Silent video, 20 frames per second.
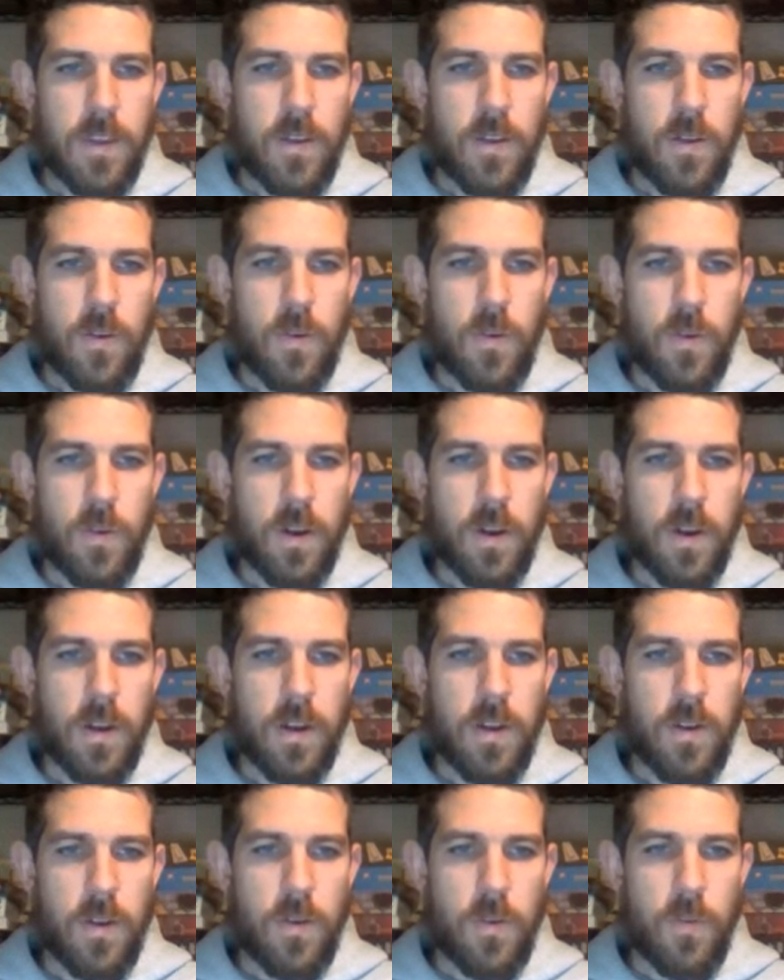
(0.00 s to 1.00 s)

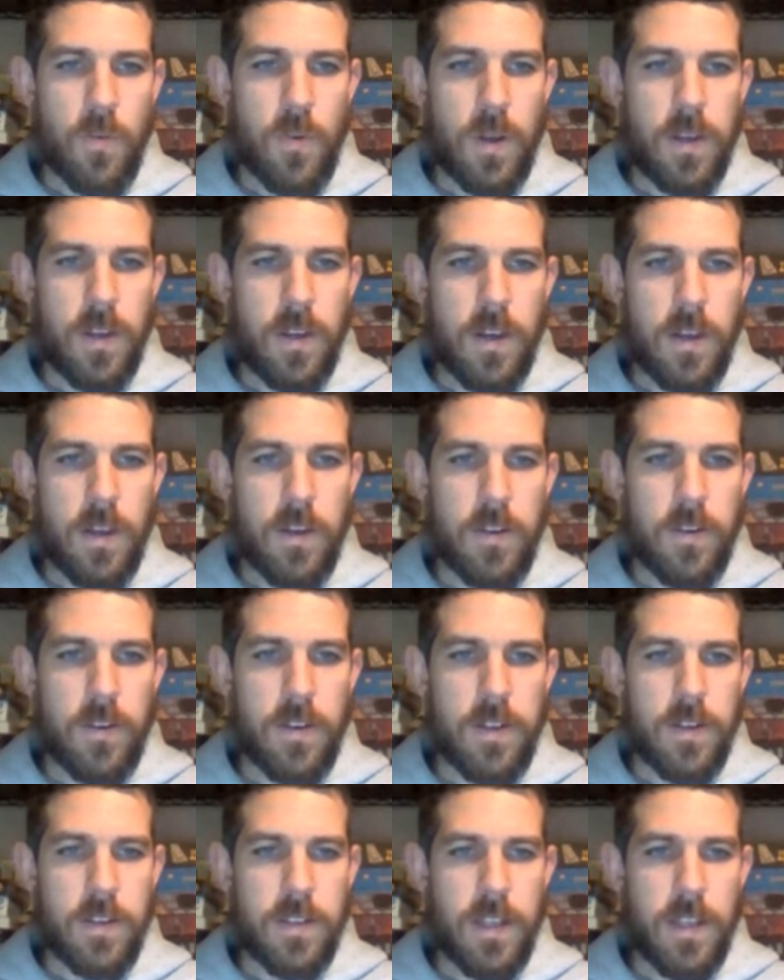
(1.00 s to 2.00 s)
or
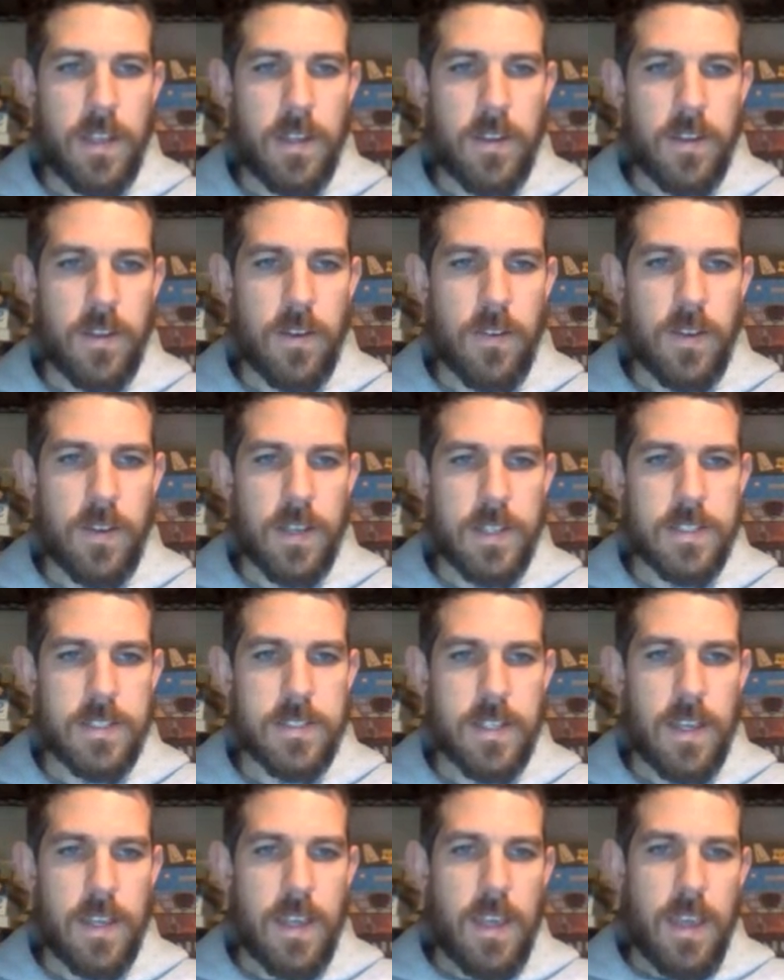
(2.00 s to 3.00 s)
110
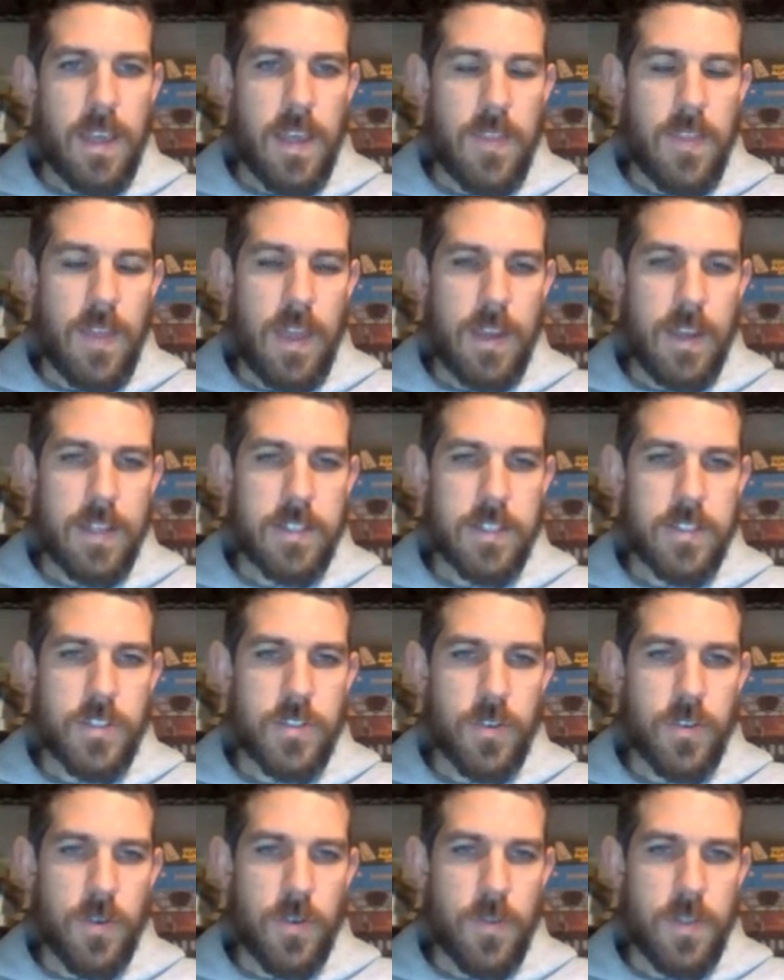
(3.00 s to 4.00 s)
degrees. And that is
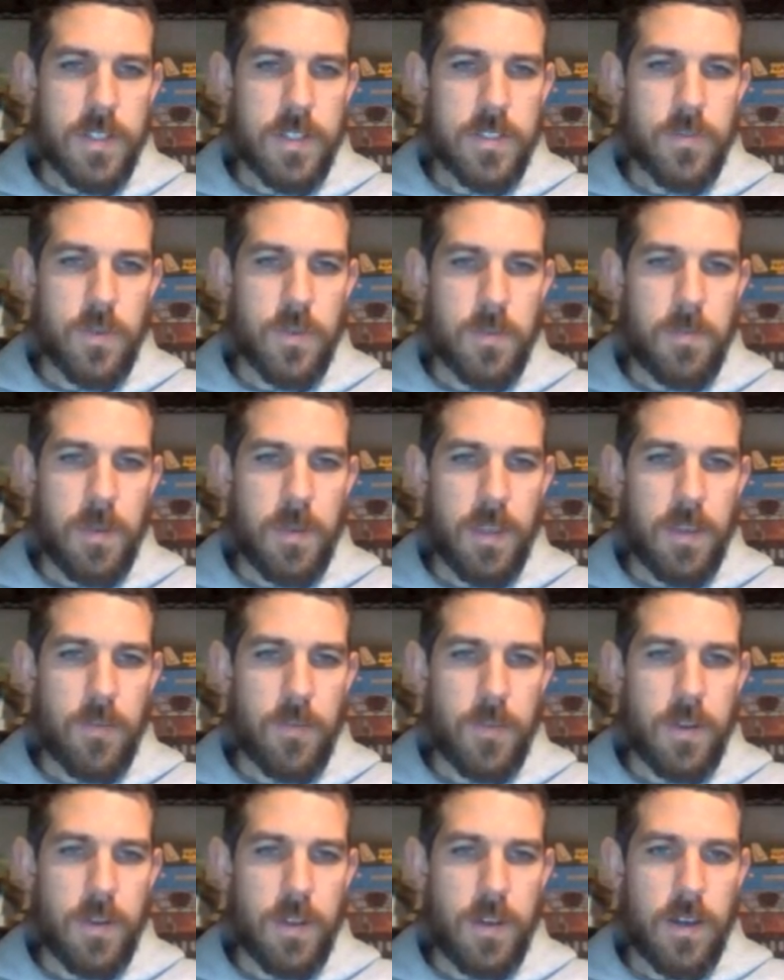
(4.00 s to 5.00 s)
true. This would be
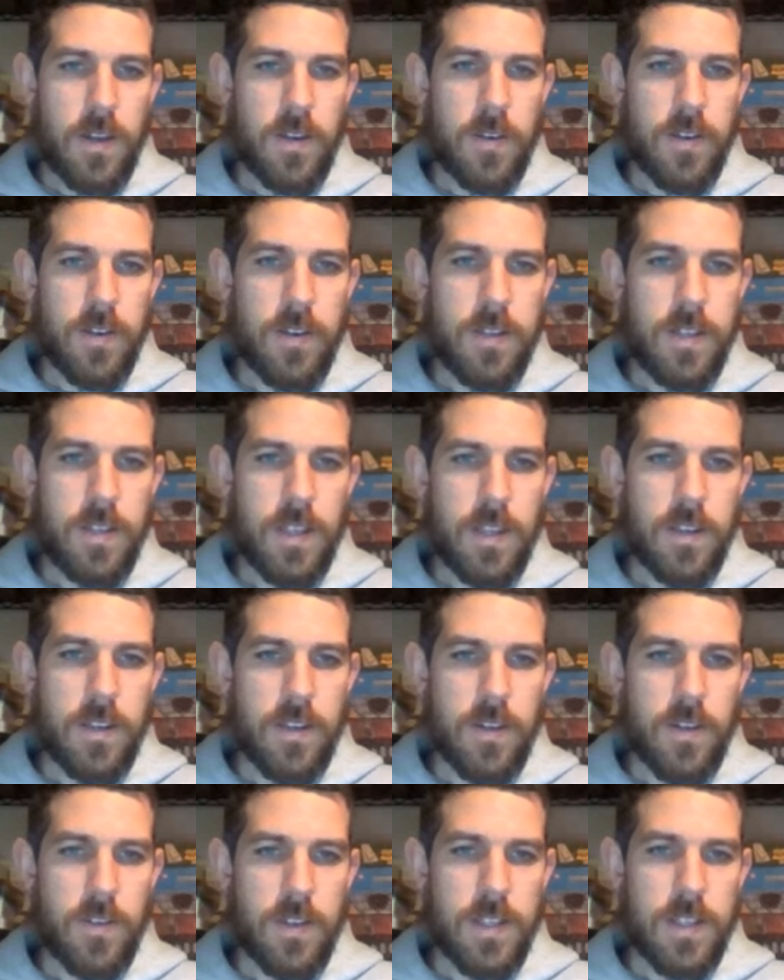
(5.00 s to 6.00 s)
110
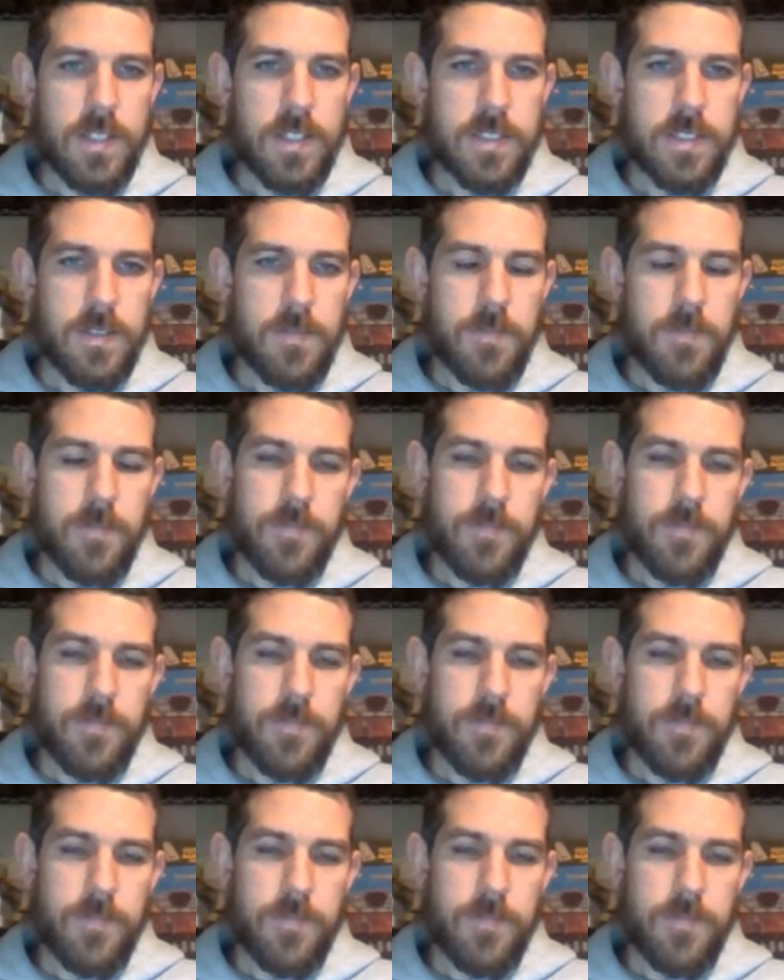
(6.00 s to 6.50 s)
degrees.